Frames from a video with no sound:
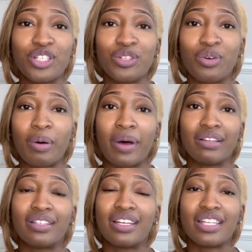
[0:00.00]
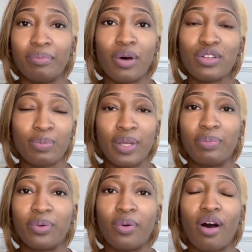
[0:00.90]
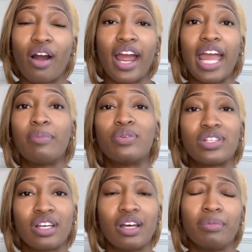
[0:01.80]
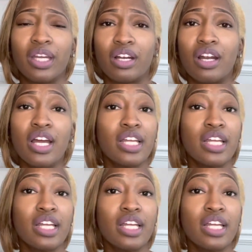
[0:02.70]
know about this. Most people are able to come here.